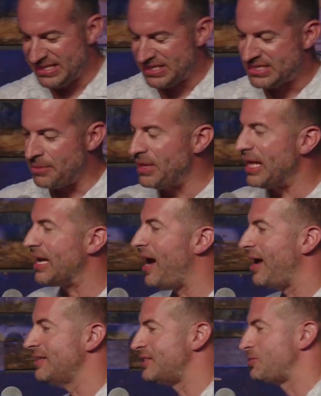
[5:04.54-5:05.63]
just something that
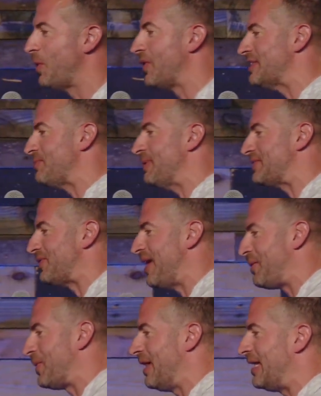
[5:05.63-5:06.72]
God has spoken to me. So not
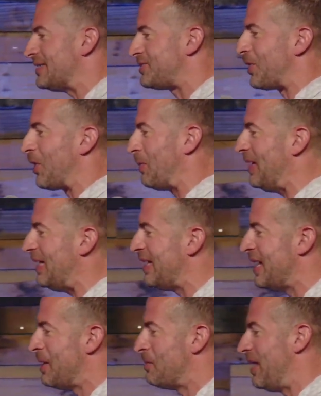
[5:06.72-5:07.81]
really a sermon,
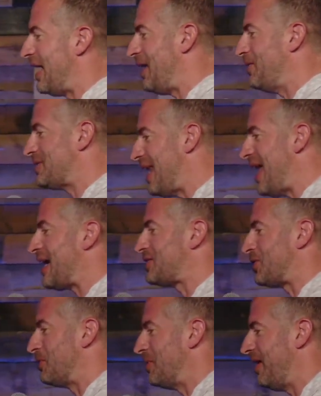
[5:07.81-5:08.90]
but it was an
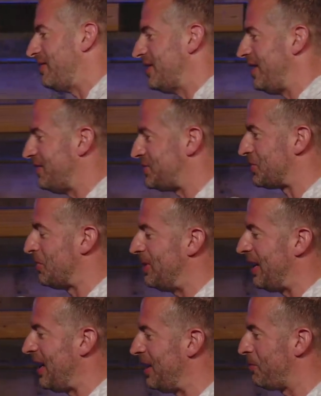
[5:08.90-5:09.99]
excerpt of a, of a sermon
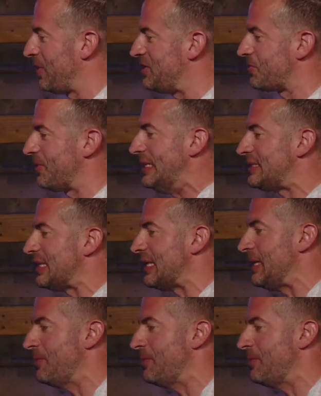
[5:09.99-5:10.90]
I, I, preached recently.